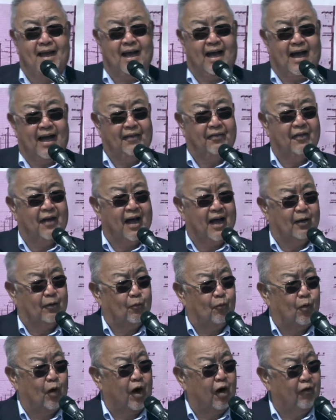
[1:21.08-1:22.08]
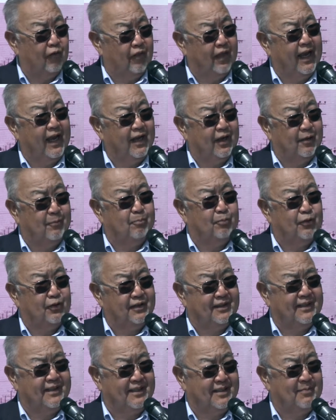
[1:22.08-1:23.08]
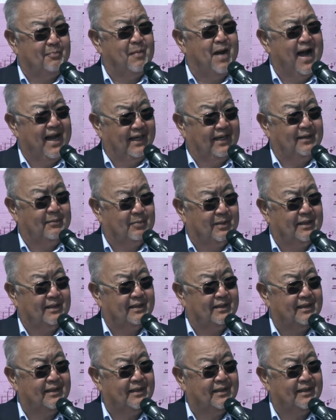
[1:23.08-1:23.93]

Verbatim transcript: I thought, where are they going to put this monument?